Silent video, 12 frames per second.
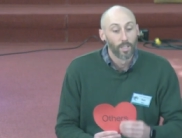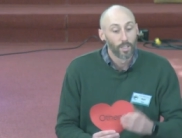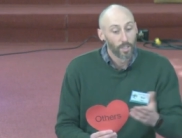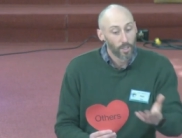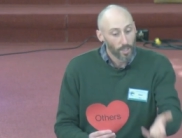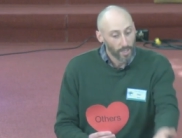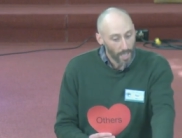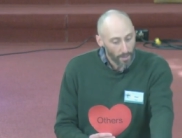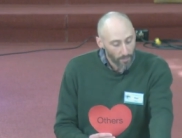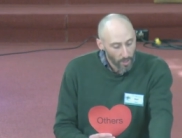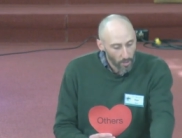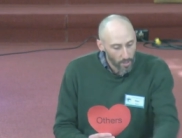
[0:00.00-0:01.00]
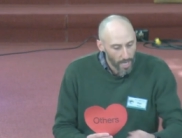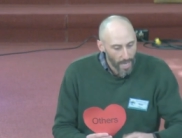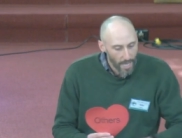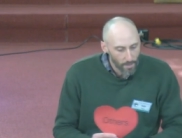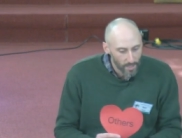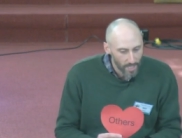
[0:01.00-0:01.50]
loving your
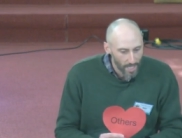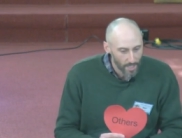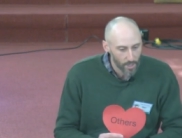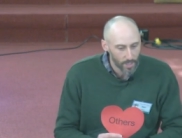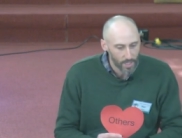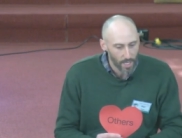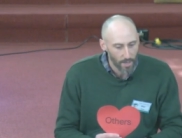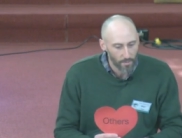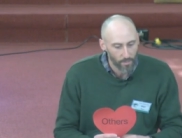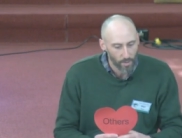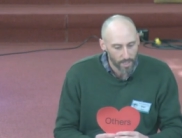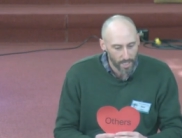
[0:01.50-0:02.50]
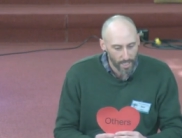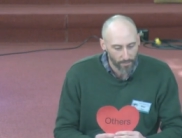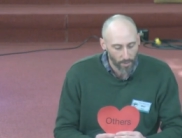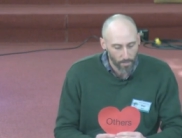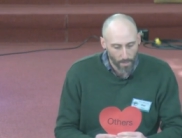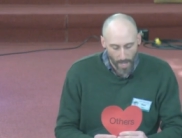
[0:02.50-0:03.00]
neighbors as yourself, wasn't it,
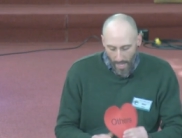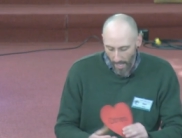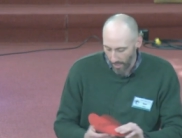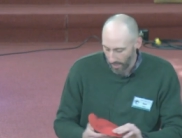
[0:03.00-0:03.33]
from Mark?